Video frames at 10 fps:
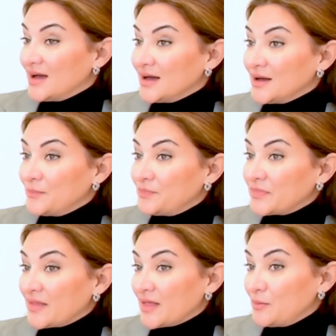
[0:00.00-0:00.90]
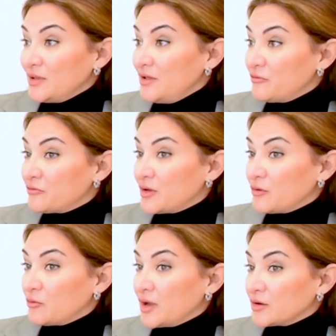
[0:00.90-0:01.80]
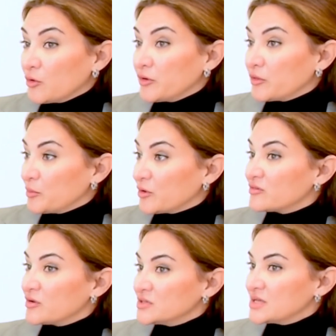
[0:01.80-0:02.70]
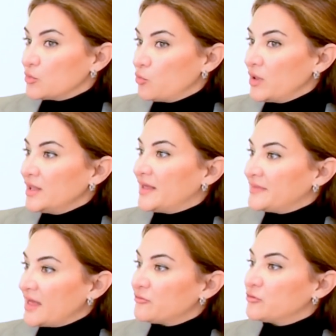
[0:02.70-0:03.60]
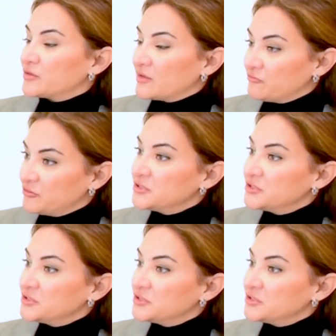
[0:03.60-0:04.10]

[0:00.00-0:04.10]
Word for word: Um, and I believe we are going there because there's a will and effort and